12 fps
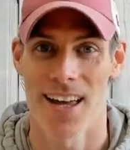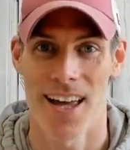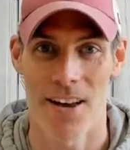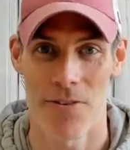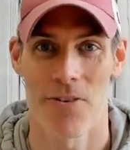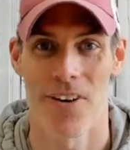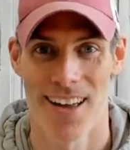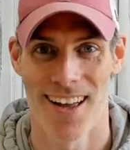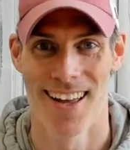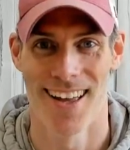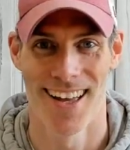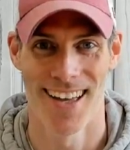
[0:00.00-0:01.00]
if
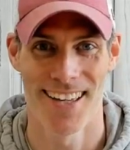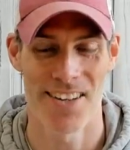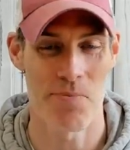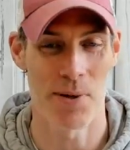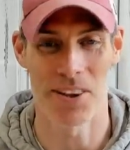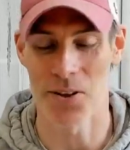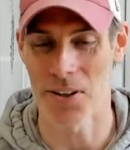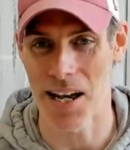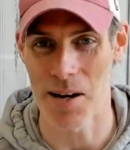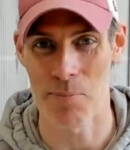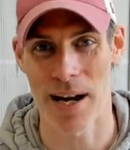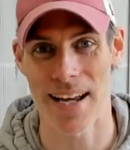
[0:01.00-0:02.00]
you've been doing that
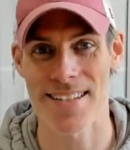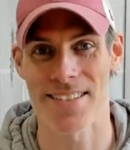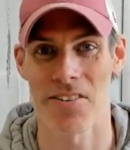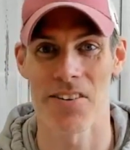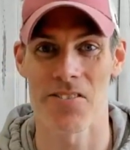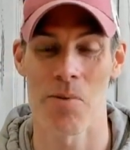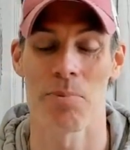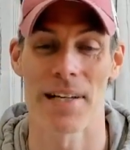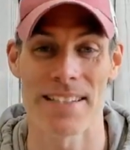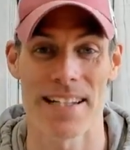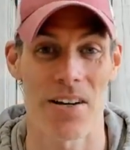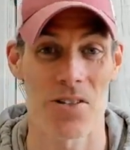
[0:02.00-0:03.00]
in the past, you're in the right
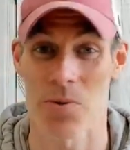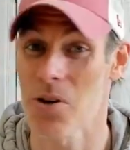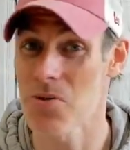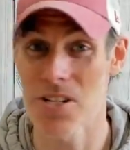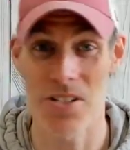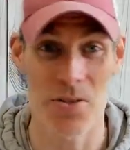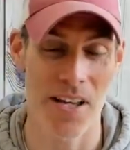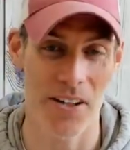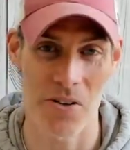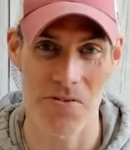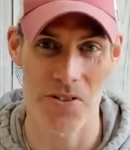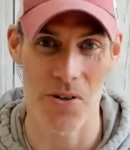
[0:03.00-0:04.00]
place now, because we don't want you doing that
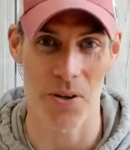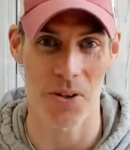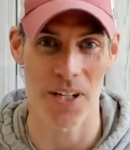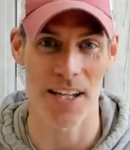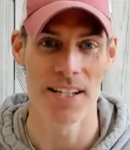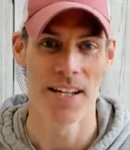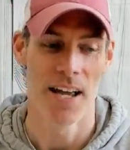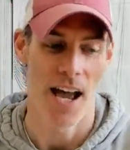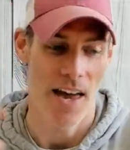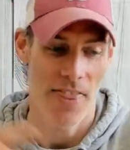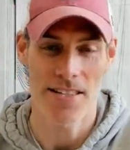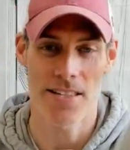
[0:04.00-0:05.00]
going forward, okay?
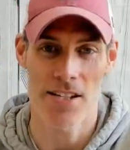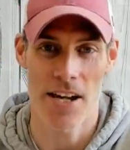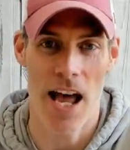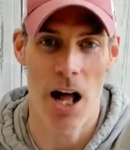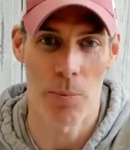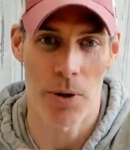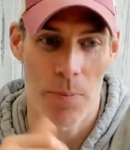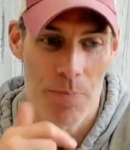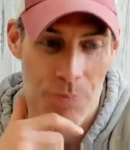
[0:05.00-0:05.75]
And this is going to help you.